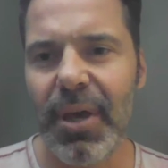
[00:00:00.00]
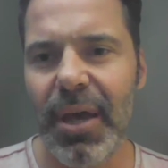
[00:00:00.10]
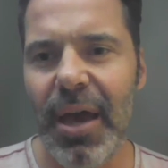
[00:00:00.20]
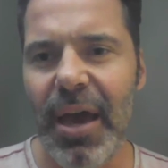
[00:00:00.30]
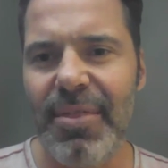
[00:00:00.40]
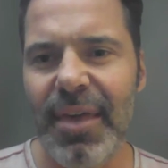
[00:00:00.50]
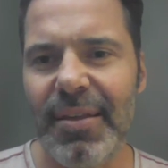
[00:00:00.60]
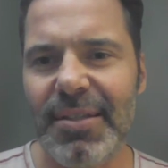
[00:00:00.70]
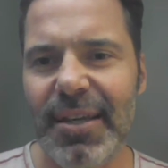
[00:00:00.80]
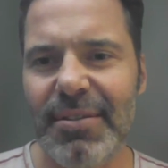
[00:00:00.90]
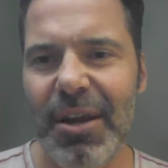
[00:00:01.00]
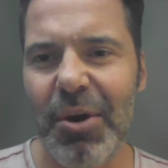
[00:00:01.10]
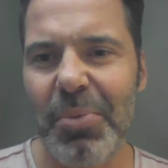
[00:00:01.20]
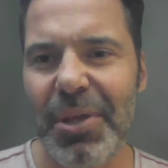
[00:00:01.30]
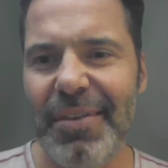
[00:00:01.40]
I think this is a
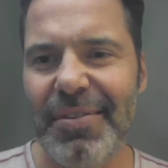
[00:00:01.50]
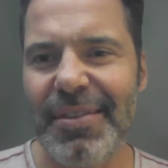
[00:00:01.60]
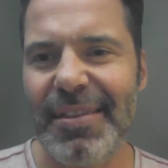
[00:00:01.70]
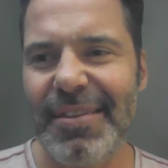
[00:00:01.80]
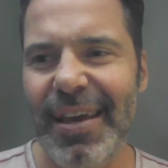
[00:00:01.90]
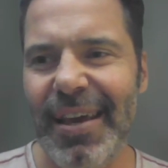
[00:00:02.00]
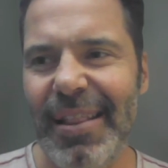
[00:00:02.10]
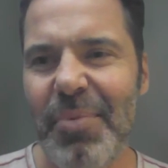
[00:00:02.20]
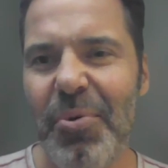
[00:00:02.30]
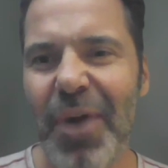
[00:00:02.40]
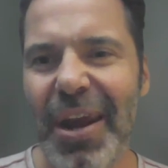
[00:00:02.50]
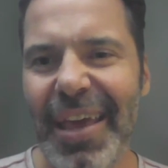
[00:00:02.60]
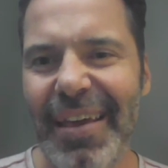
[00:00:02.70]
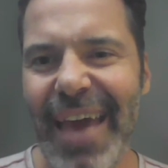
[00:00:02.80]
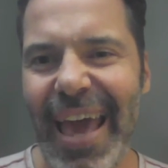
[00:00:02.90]
terribly
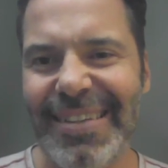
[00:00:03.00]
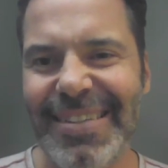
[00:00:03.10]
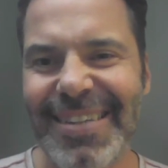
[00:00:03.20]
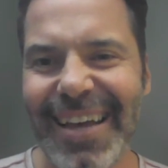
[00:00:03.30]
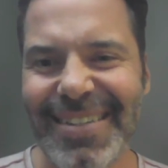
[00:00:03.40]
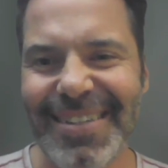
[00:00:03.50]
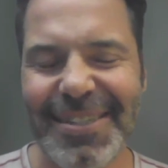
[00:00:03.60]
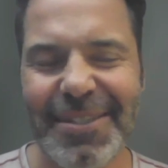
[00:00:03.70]
liberating exercise.